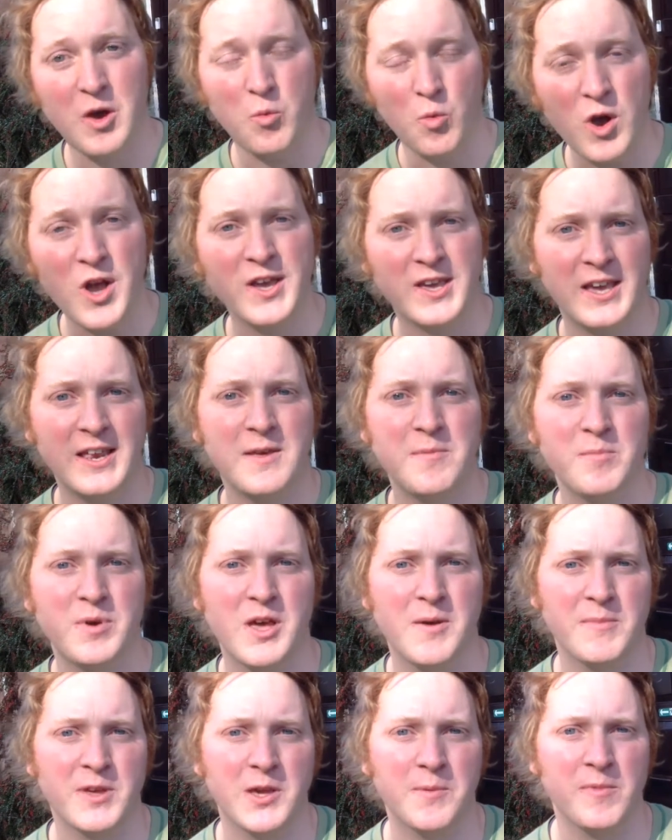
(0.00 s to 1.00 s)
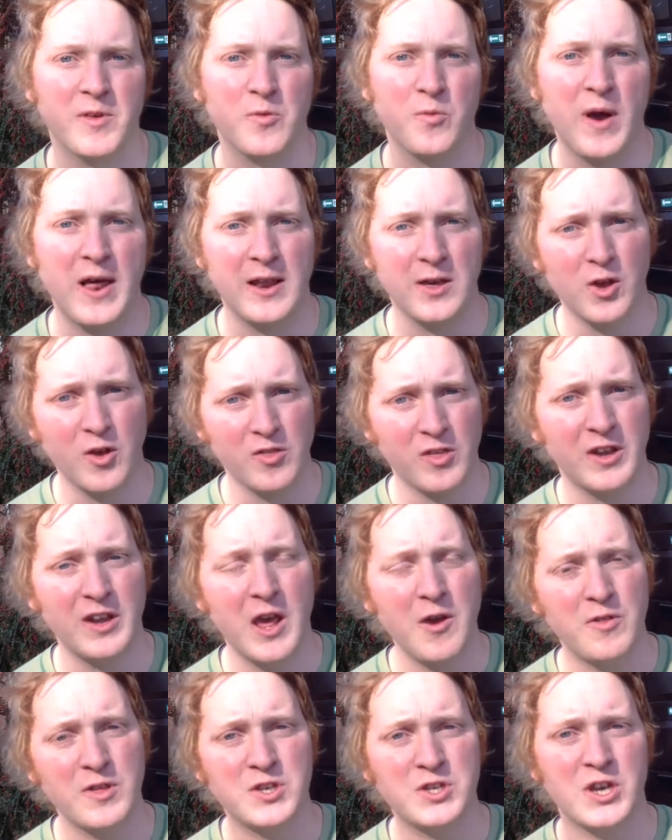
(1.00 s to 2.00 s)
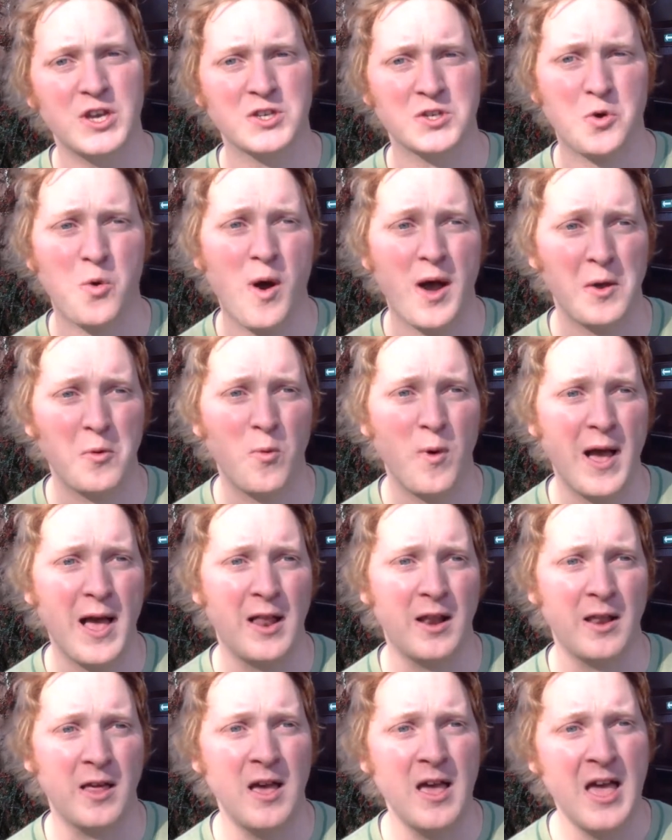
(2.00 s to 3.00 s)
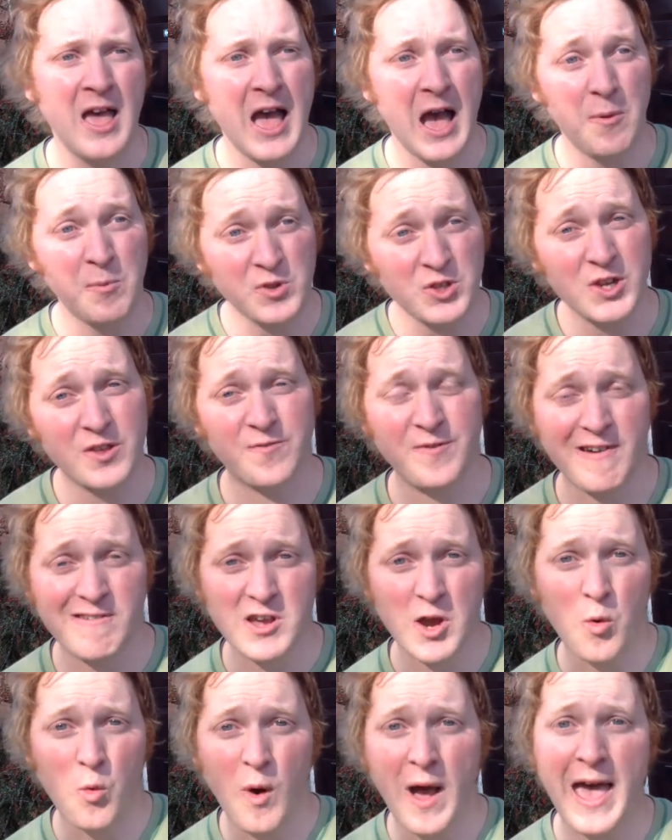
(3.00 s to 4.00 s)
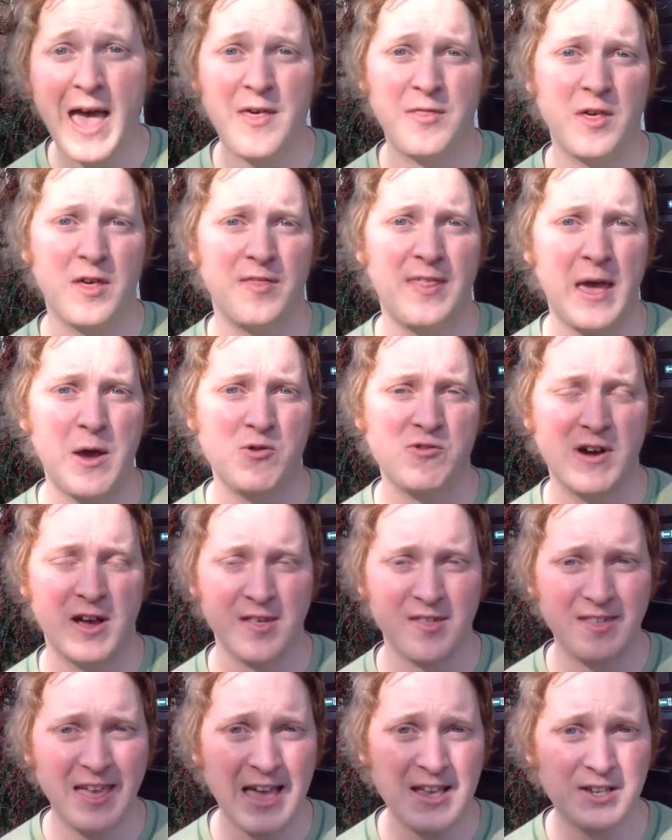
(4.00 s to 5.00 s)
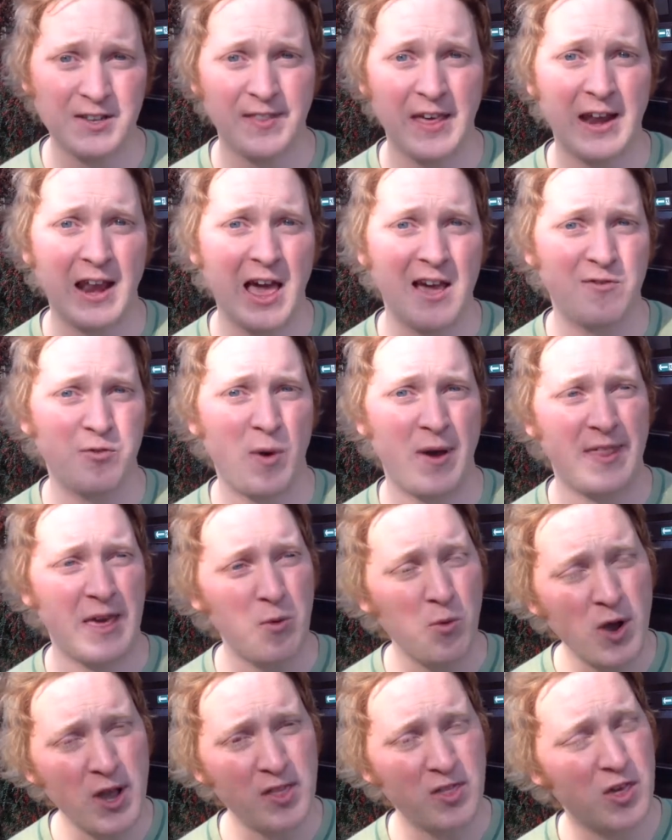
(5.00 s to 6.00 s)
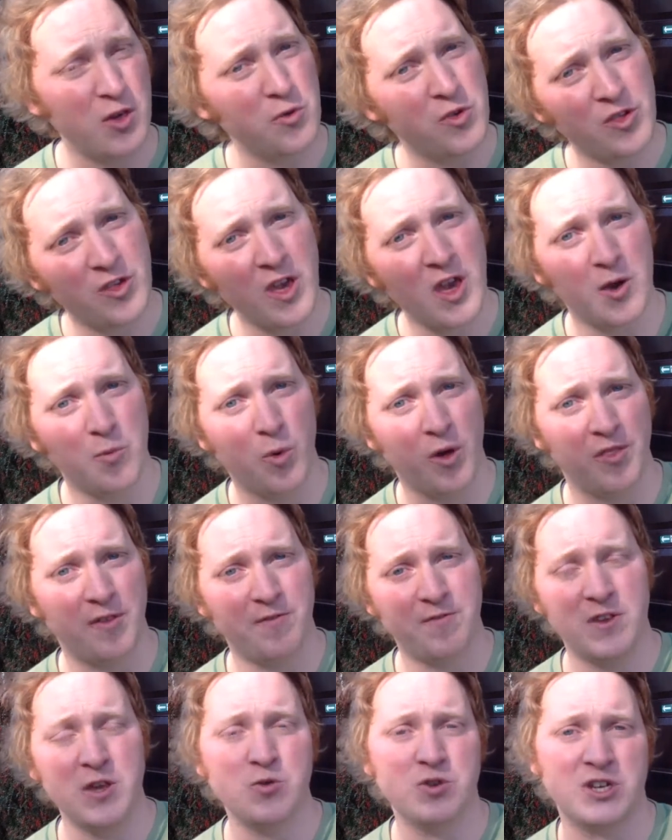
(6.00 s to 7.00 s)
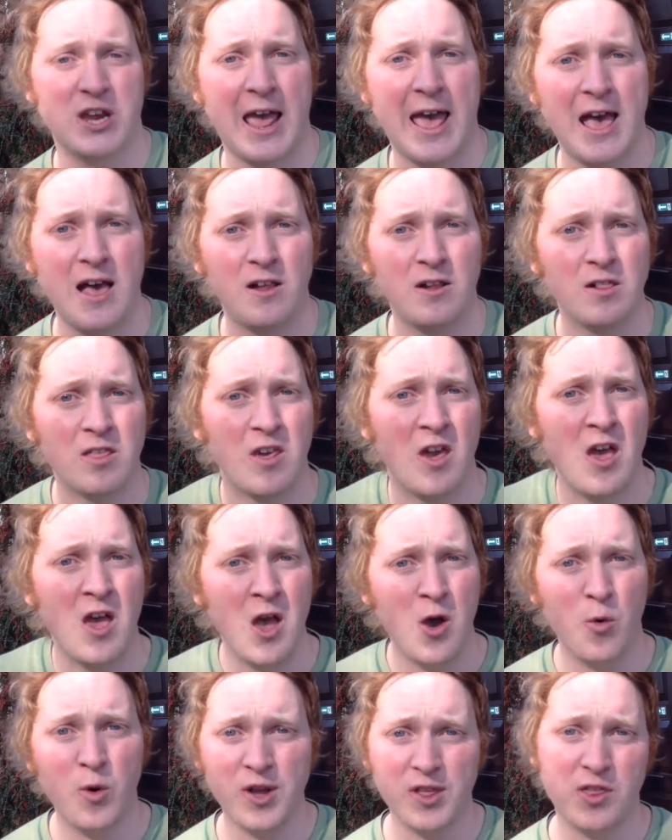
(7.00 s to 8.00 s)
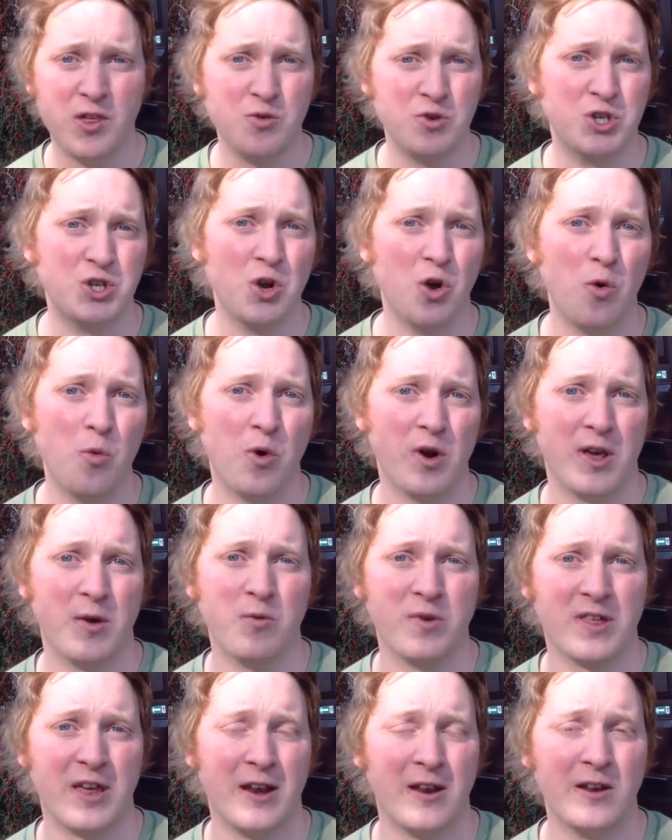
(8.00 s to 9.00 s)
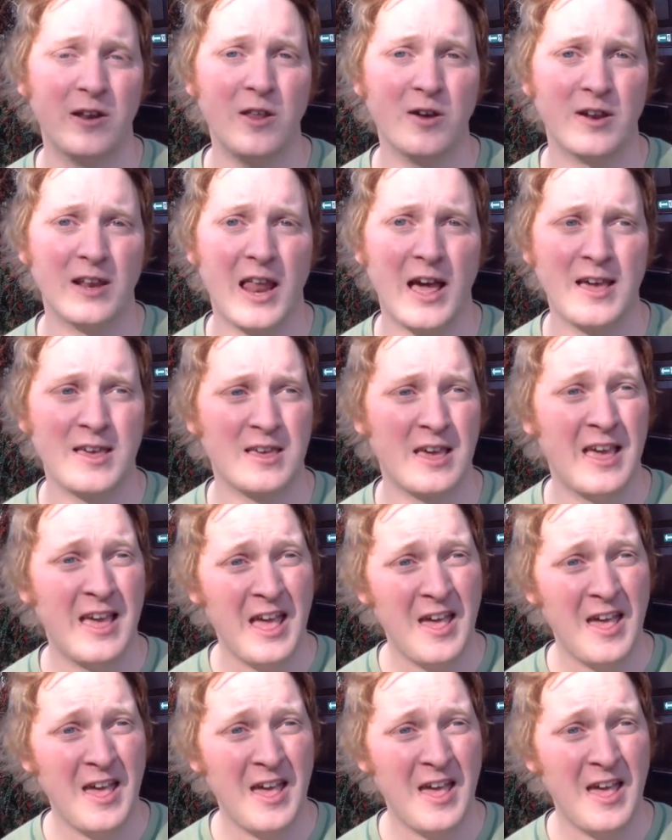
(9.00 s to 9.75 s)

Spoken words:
working in Birmingham as well. I got to know the church quite well, and was just very aware that they were at a stage in their life where they weren't too certain what the future held, weren't too sure what it was going to look like.